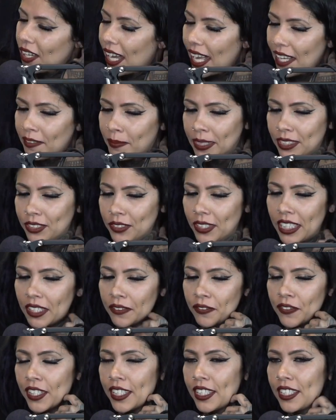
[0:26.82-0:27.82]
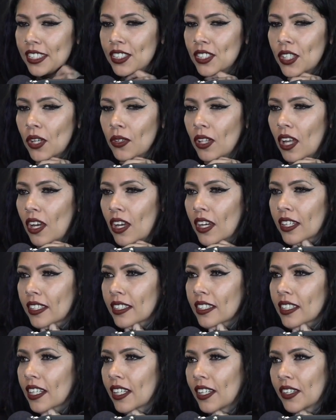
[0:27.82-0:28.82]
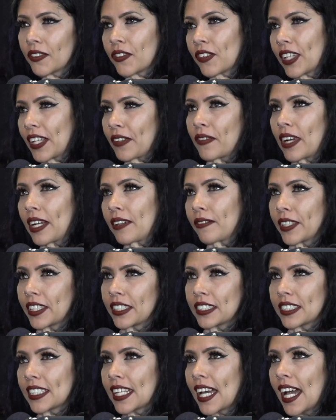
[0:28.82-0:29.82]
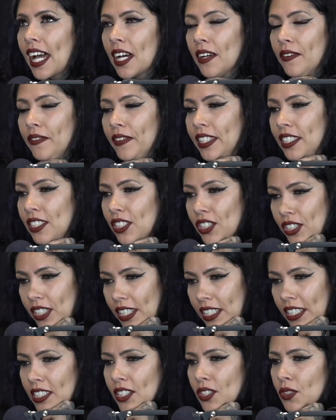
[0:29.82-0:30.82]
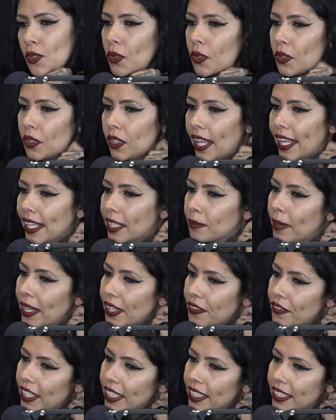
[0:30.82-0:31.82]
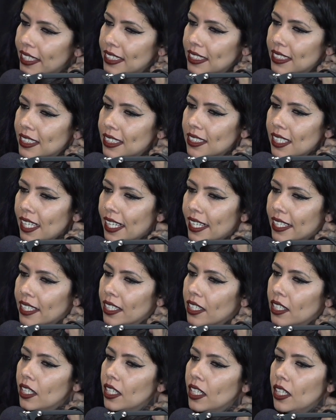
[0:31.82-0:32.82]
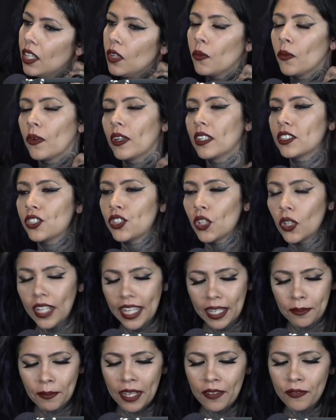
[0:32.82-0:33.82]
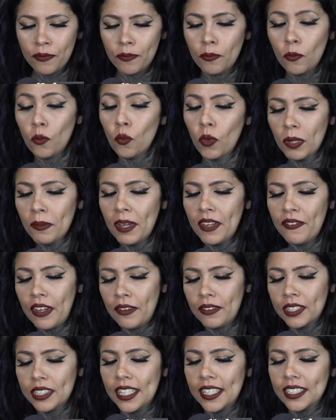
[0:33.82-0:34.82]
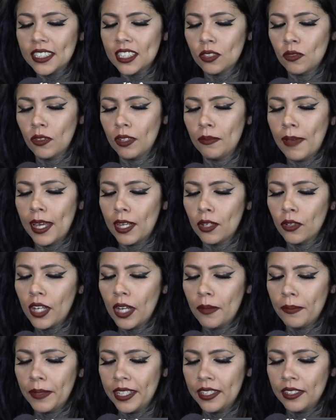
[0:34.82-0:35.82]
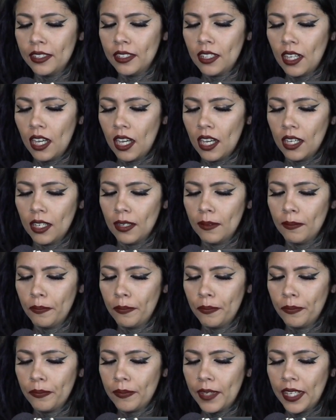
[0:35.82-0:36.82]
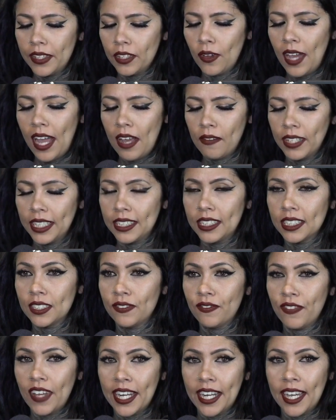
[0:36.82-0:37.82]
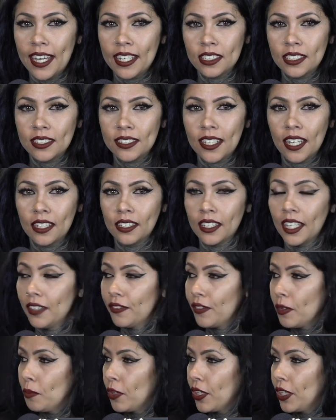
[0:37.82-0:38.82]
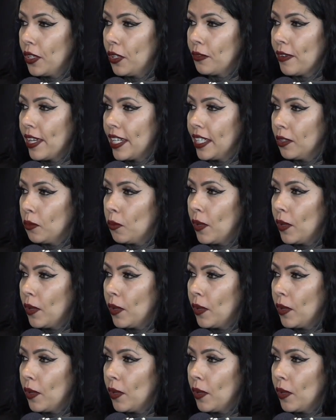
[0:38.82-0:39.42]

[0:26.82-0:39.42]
I've been doing it for so long, for like 5 years and a half ish, and it's cool. Like my thing is one of my favorite things is when men will come in and they'll have like this fat ass tan line from where their wedding